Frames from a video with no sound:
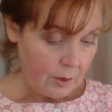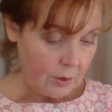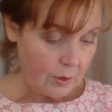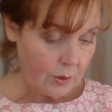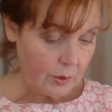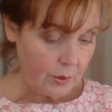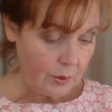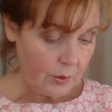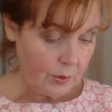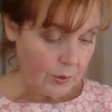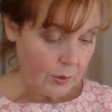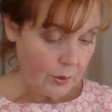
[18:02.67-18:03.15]

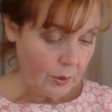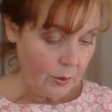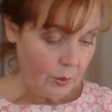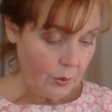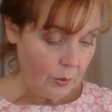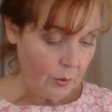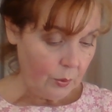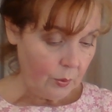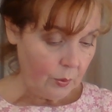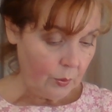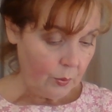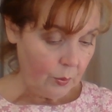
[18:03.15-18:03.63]

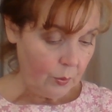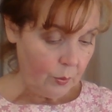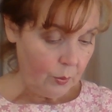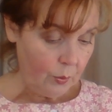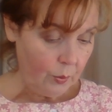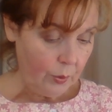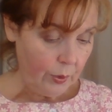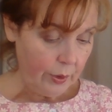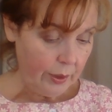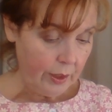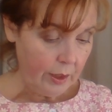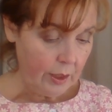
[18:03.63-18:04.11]
so
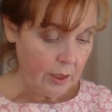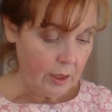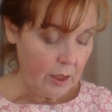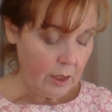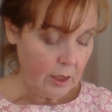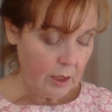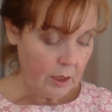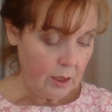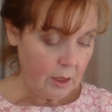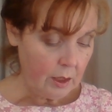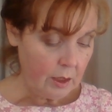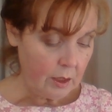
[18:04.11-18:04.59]

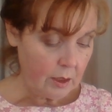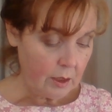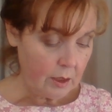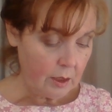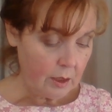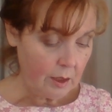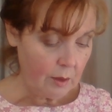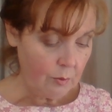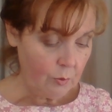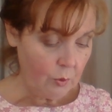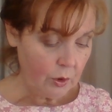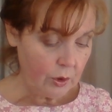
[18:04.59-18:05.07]
when uh,
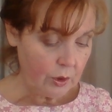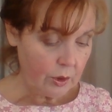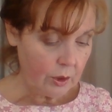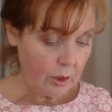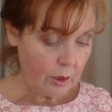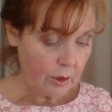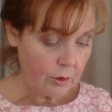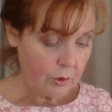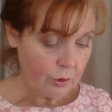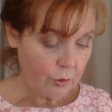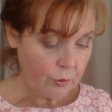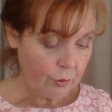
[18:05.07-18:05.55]
someone
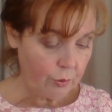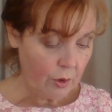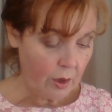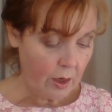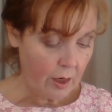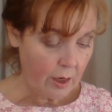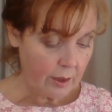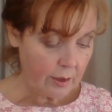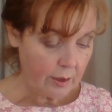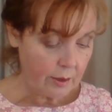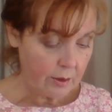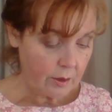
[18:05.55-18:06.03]

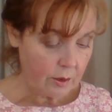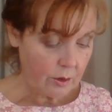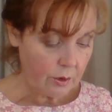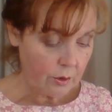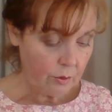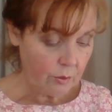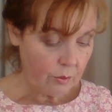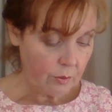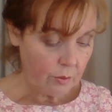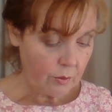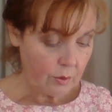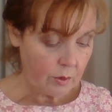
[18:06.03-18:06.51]
tries
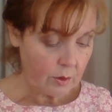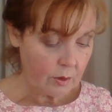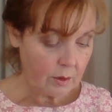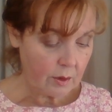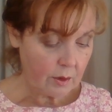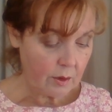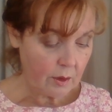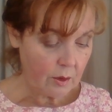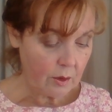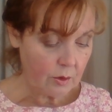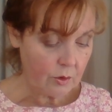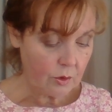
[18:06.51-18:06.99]
to
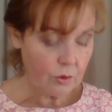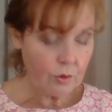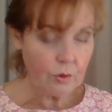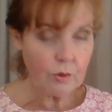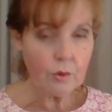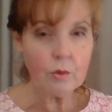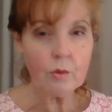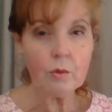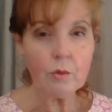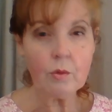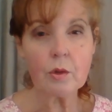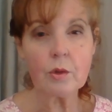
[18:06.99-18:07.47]
censor
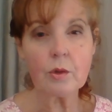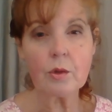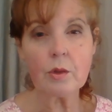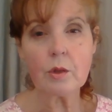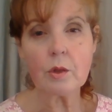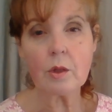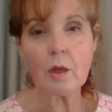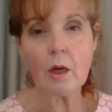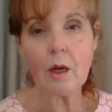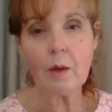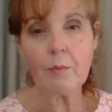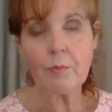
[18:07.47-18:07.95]
you or
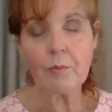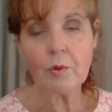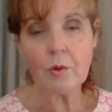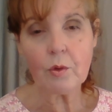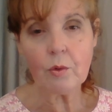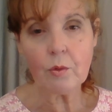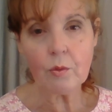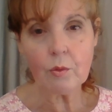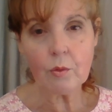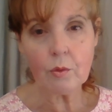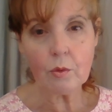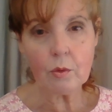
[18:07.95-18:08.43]
stop
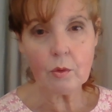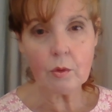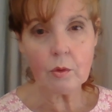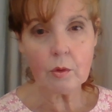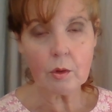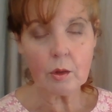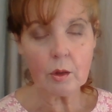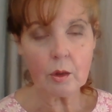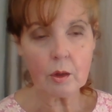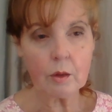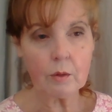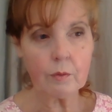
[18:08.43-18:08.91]
you
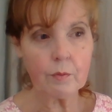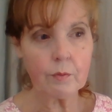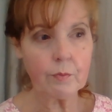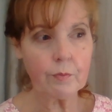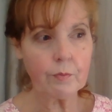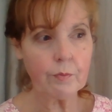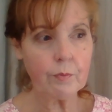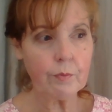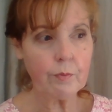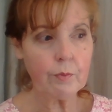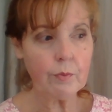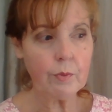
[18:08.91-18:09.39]
or
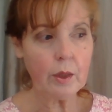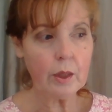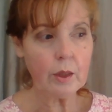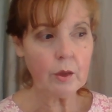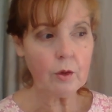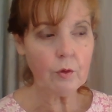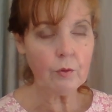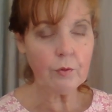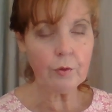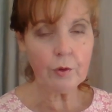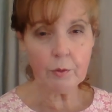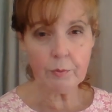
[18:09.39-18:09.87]

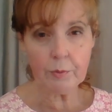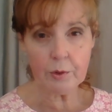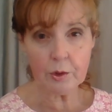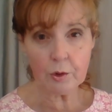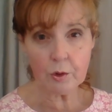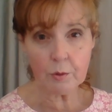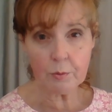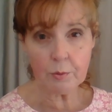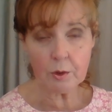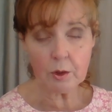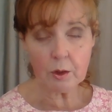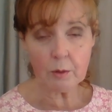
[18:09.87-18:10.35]
make you feel
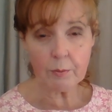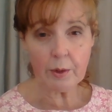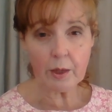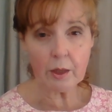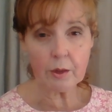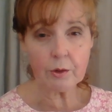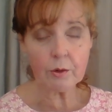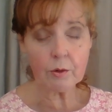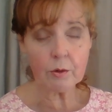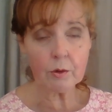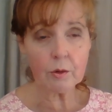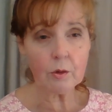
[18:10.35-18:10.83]
miserable
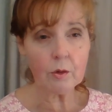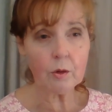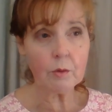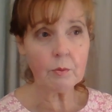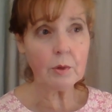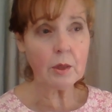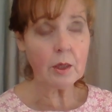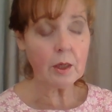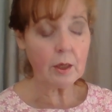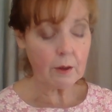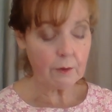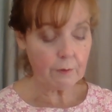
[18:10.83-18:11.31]
about your home
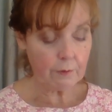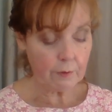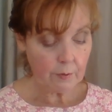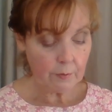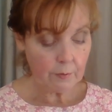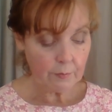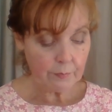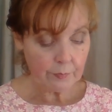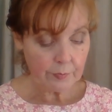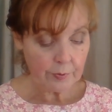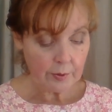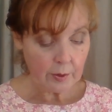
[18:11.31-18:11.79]
life,
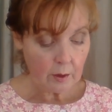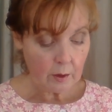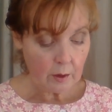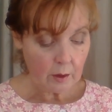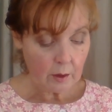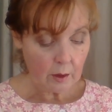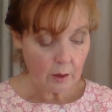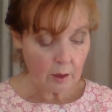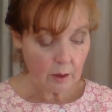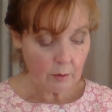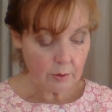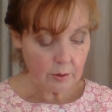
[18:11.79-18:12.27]

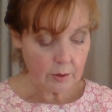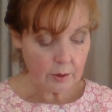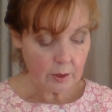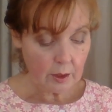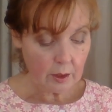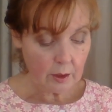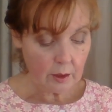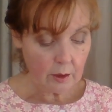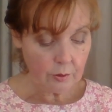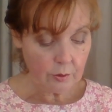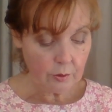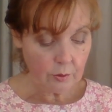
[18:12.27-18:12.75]
I will
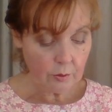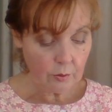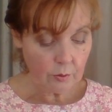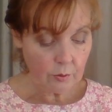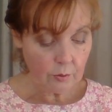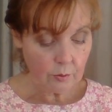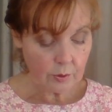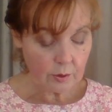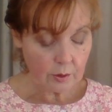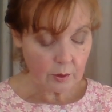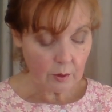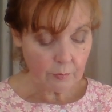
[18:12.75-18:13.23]
tell
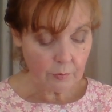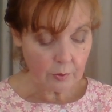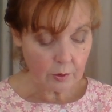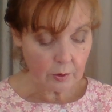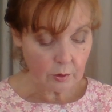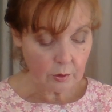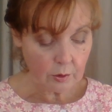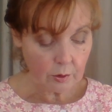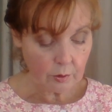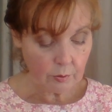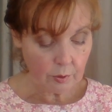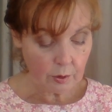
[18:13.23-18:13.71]
you
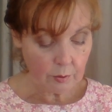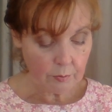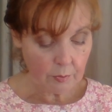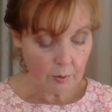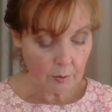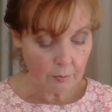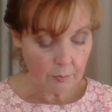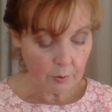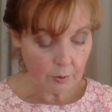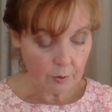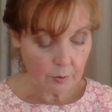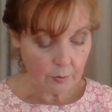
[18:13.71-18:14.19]
something to
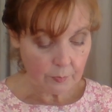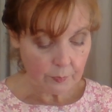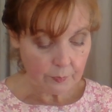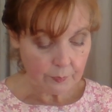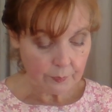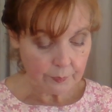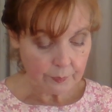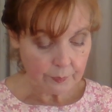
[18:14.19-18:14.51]
remember.